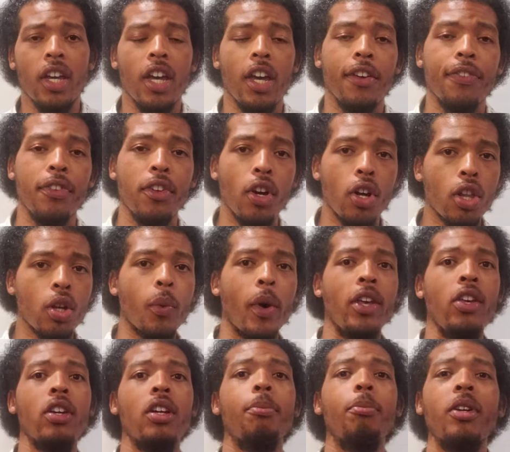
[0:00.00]
And the only way
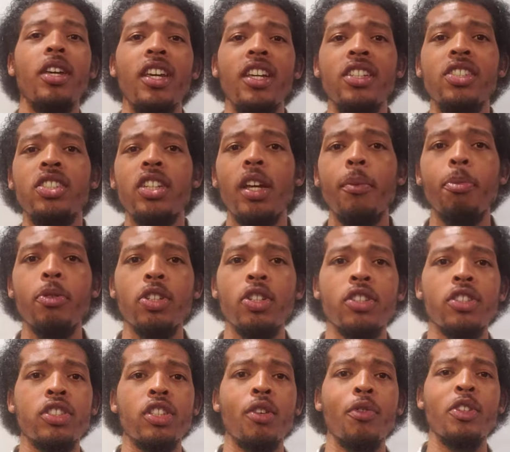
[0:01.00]
you can begin shaping
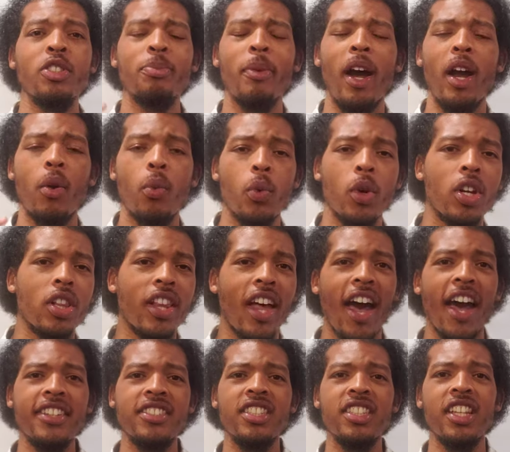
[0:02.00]
yourself is by
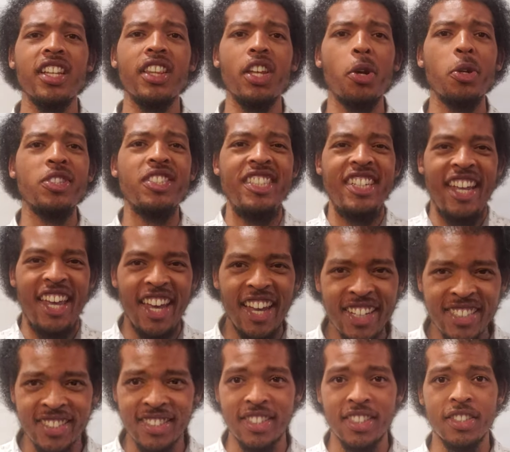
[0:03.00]
realizing that there is an
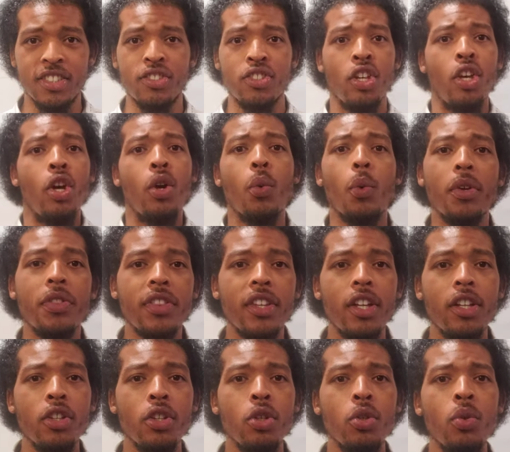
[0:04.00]
essence
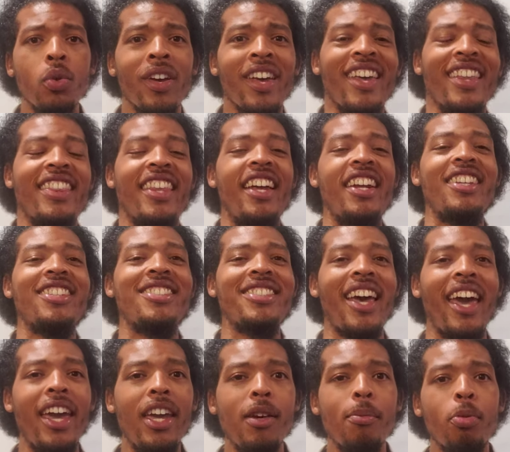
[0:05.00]
within you that is
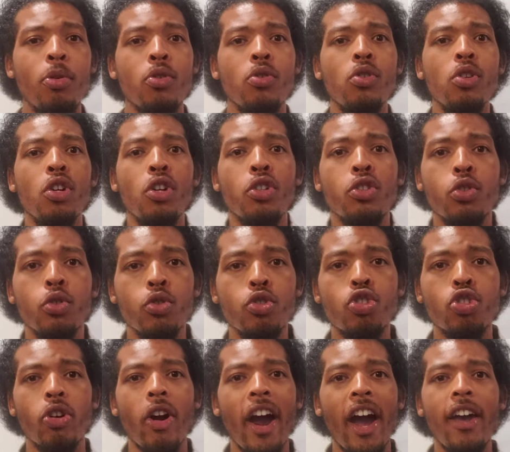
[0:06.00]
able to
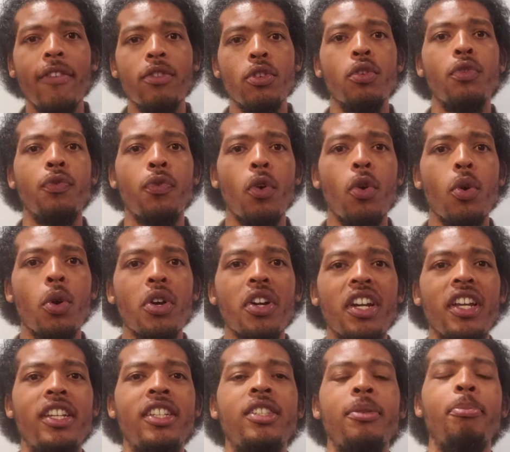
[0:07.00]
drive you forward
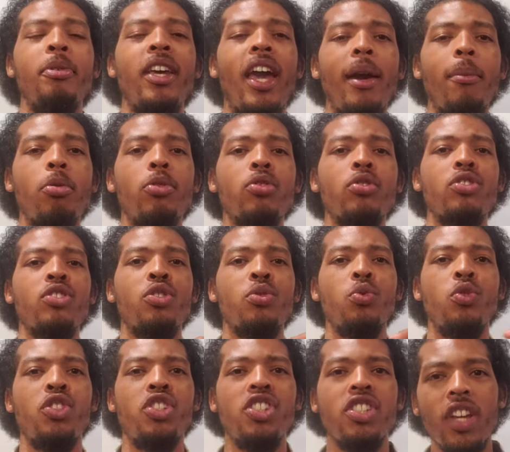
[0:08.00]
and to be able to
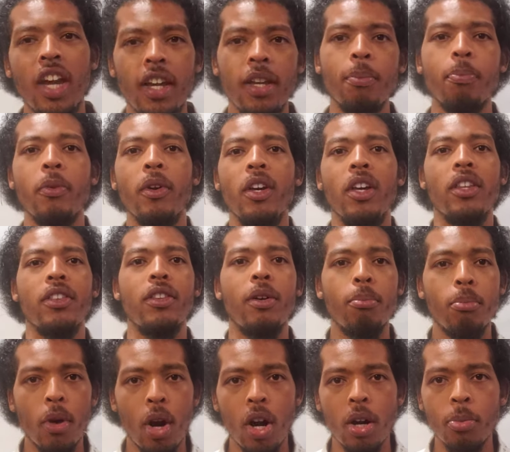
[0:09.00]
shape the
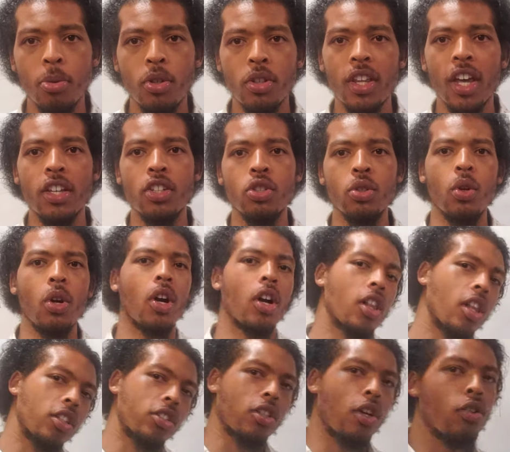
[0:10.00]
marble that you are.
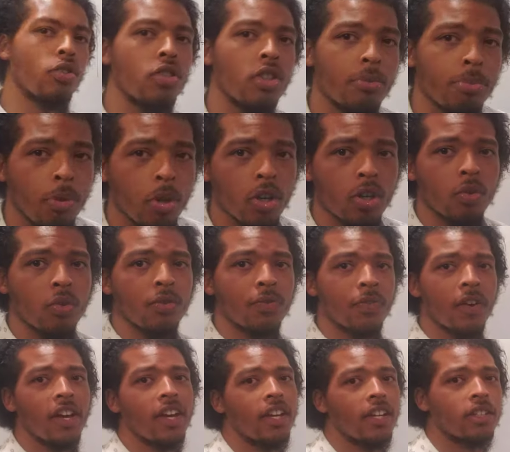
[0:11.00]
Let's go to the board real
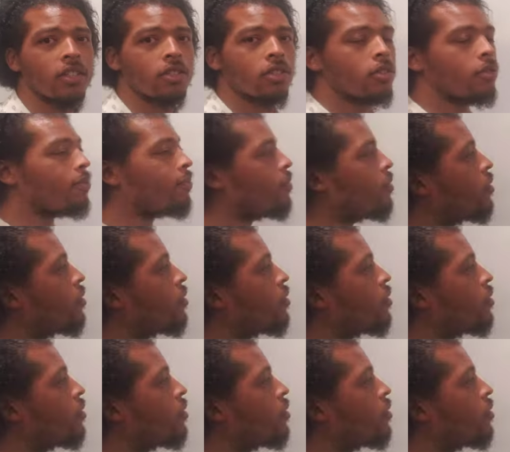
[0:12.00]
fast.